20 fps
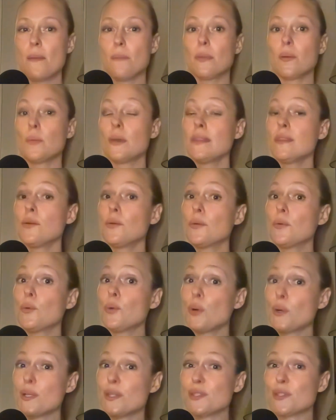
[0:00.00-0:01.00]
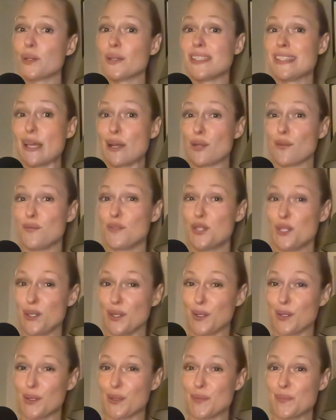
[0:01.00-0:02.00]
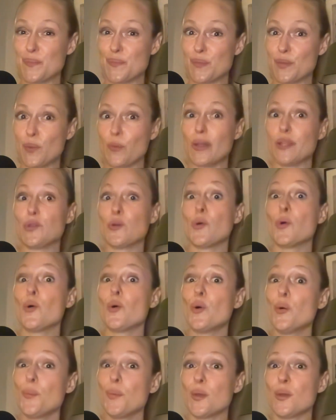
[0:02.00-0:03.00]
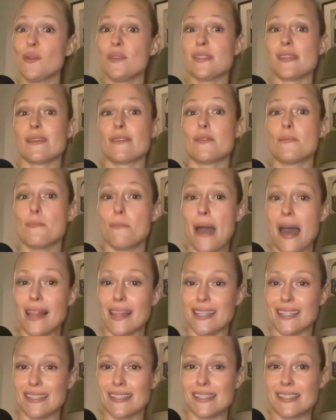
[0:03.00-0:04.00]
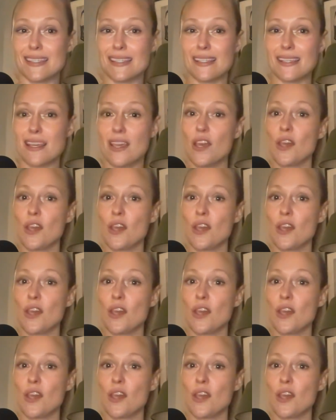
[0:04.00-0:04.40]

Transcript: But when the orchestra is out of tune, when your hormones are imbalanced,